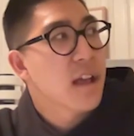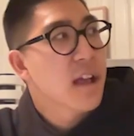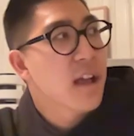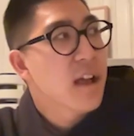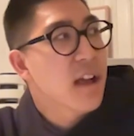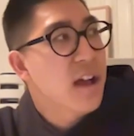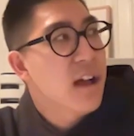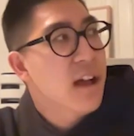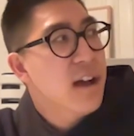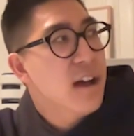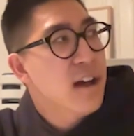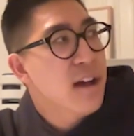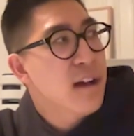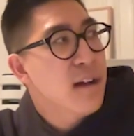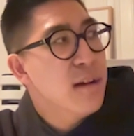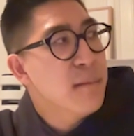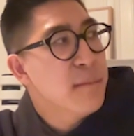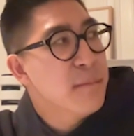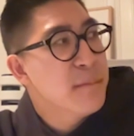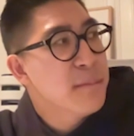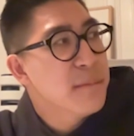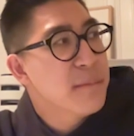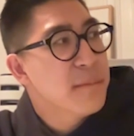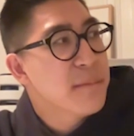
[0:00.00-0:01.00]

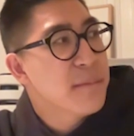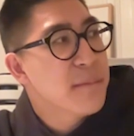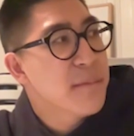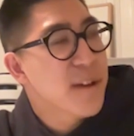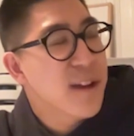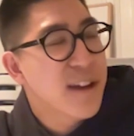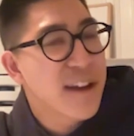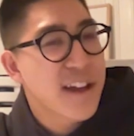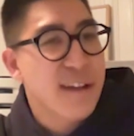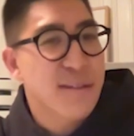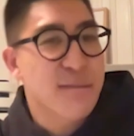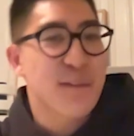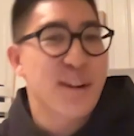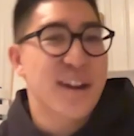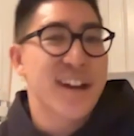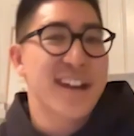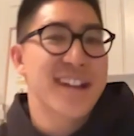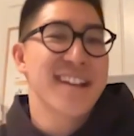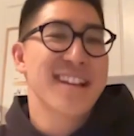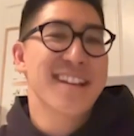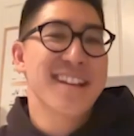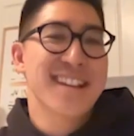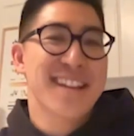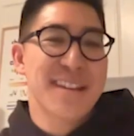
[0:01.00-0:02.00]
Okay,
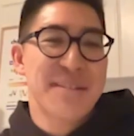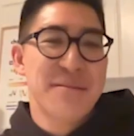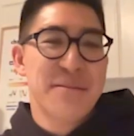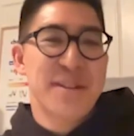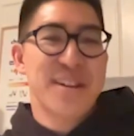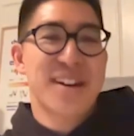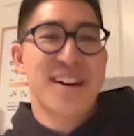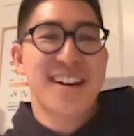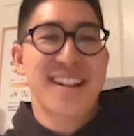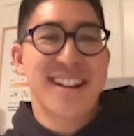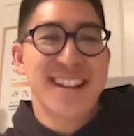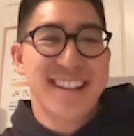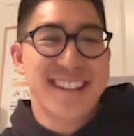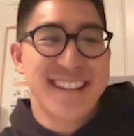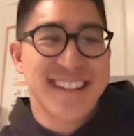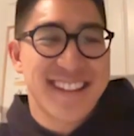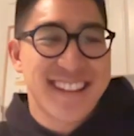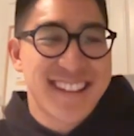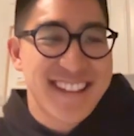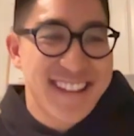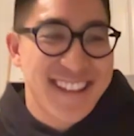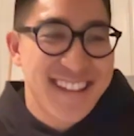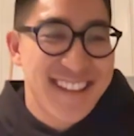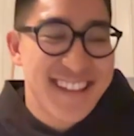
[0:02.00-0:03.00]
Ryan can keep me
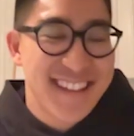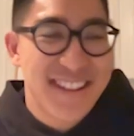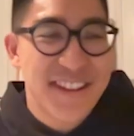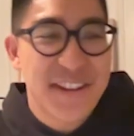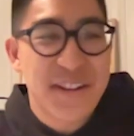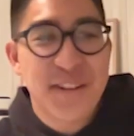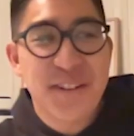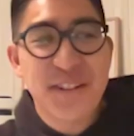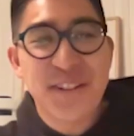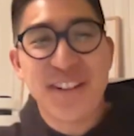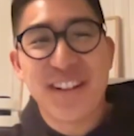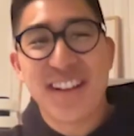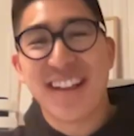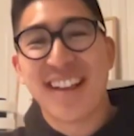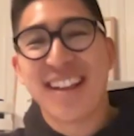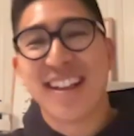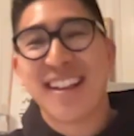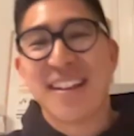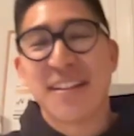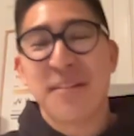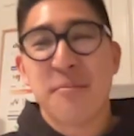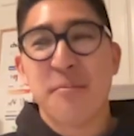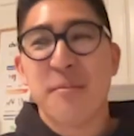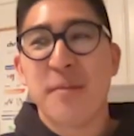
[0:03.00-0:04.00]
honest. So
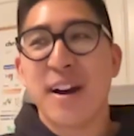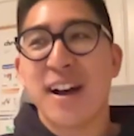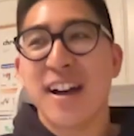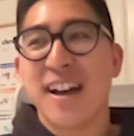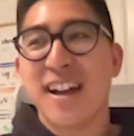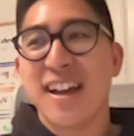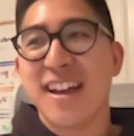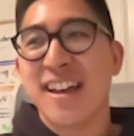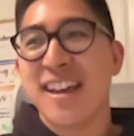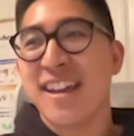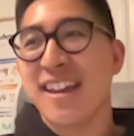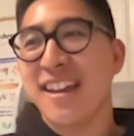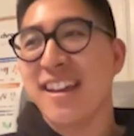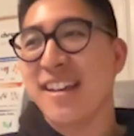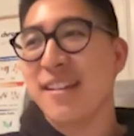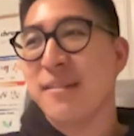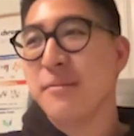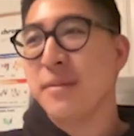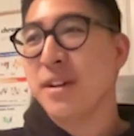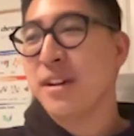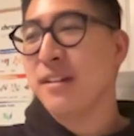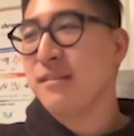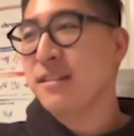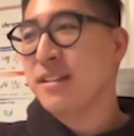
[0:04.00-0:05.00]
my
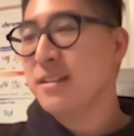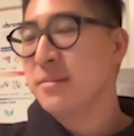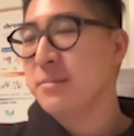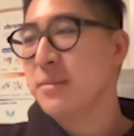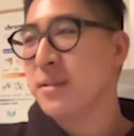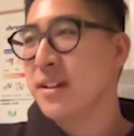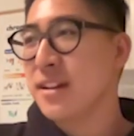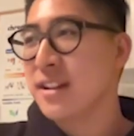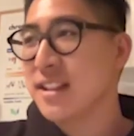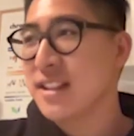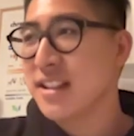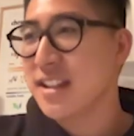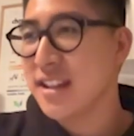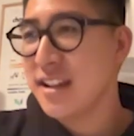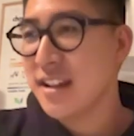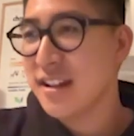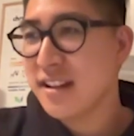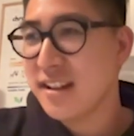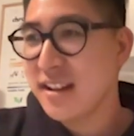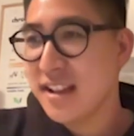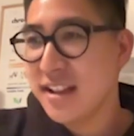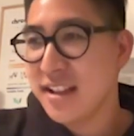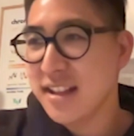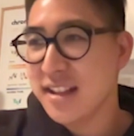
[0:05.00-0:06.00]
response
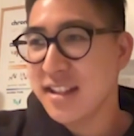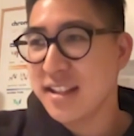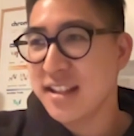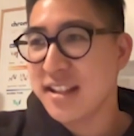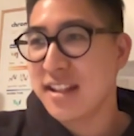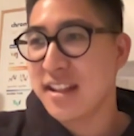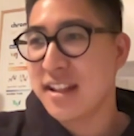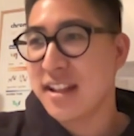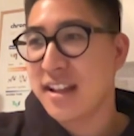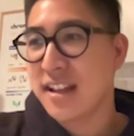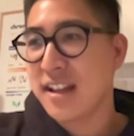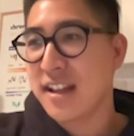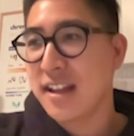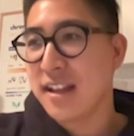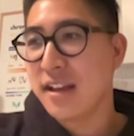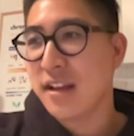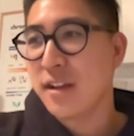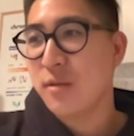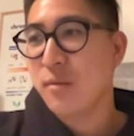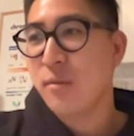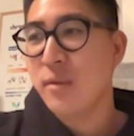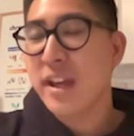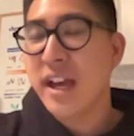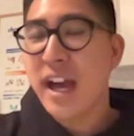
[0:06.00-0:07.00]
here is,
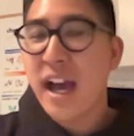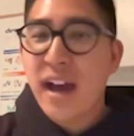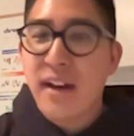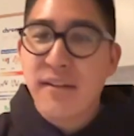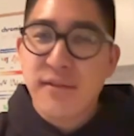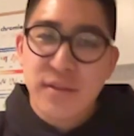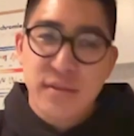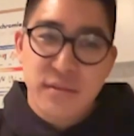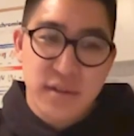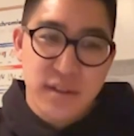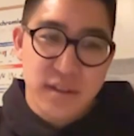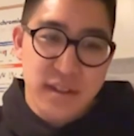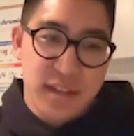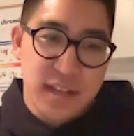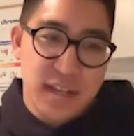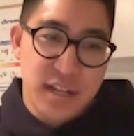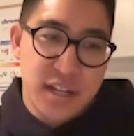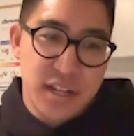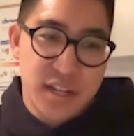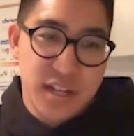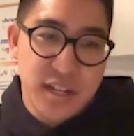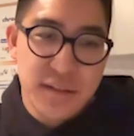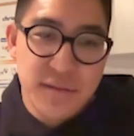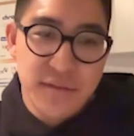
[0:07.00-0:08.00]
we haven't really
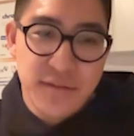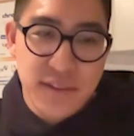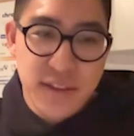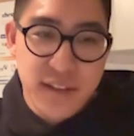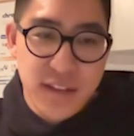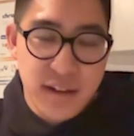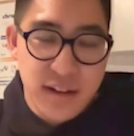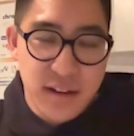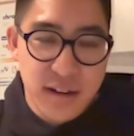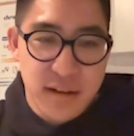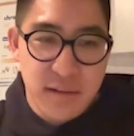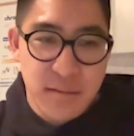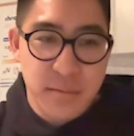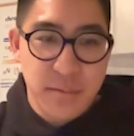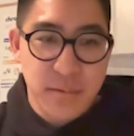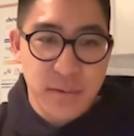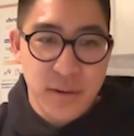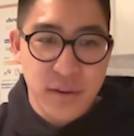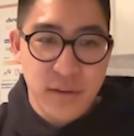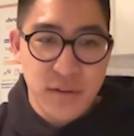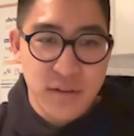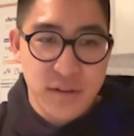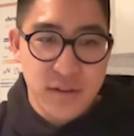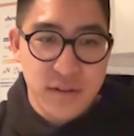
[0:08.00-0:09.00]
shifted our
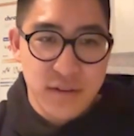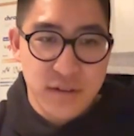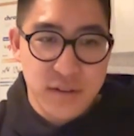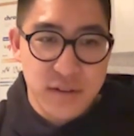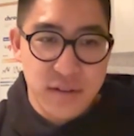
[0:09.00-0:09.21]
approach